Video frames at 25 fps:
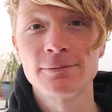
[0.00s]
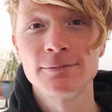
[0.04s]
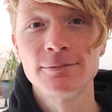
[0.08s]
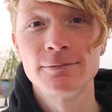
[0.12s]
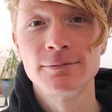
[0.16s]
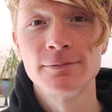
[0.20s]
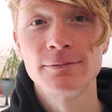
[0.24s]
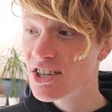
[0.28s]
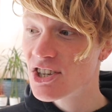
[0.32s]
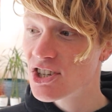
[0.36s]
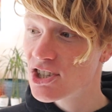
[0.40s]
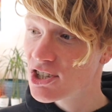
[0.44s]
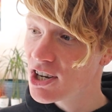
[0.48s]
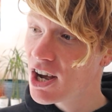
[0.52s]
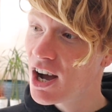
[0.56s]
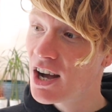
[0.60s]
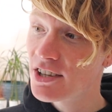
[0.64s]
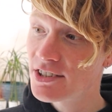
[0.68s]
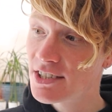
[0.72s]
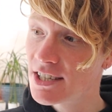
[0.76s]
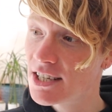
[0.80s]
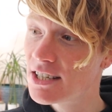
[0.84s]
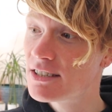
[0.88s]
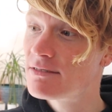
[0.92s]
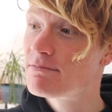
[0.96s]
things
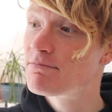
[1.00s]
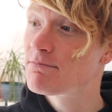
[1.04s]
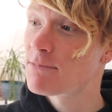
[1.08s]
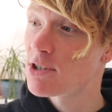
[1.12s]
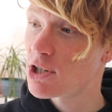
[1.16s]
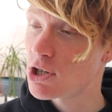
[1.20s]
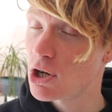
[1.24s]
started